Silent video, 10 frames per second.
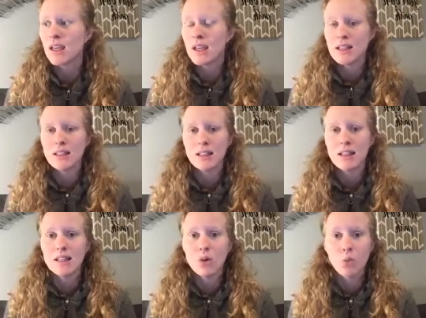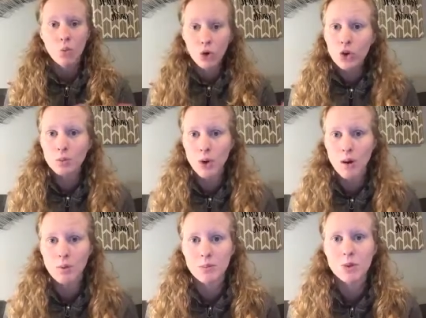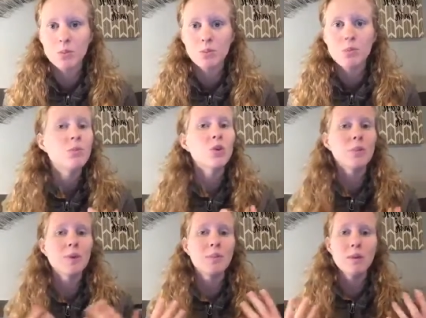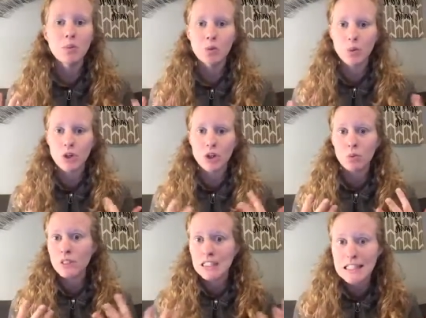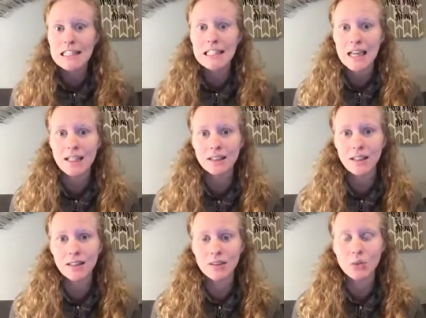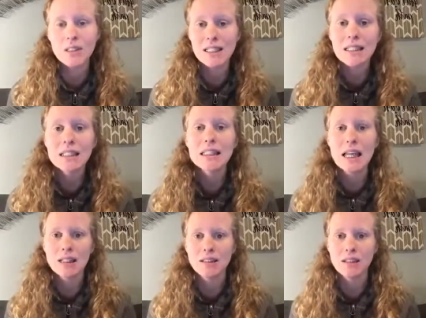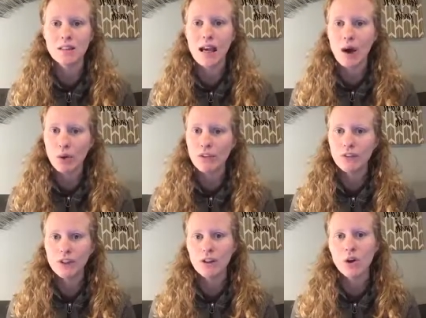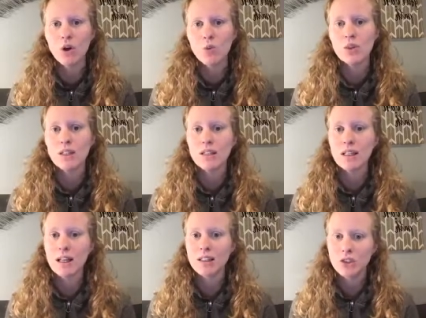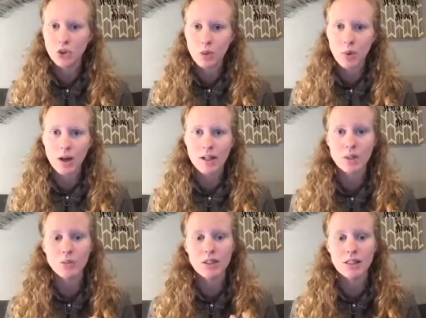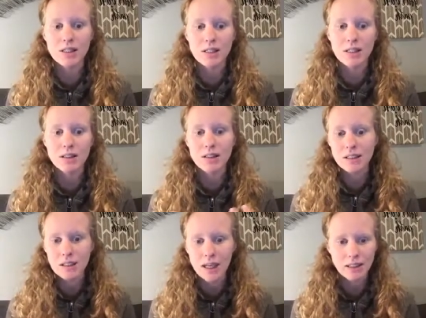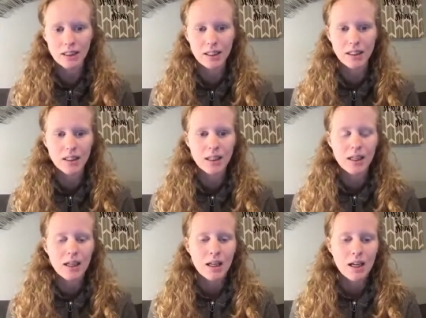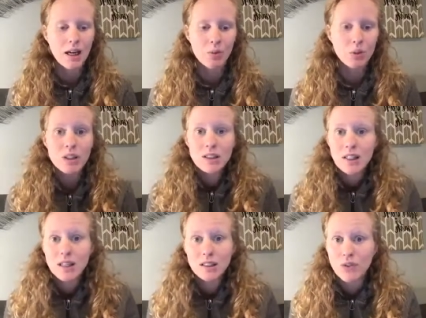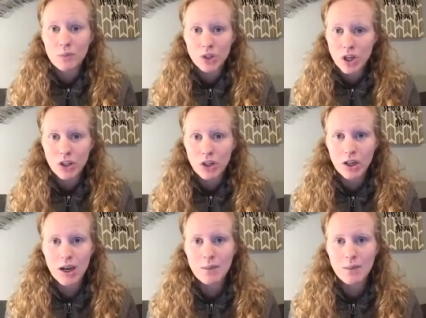It's a world problem. So many people, we're disconnected. We're disconnected to how we feel. We're disconnected to our bodies. We're disconnected. We're disconnected from each other.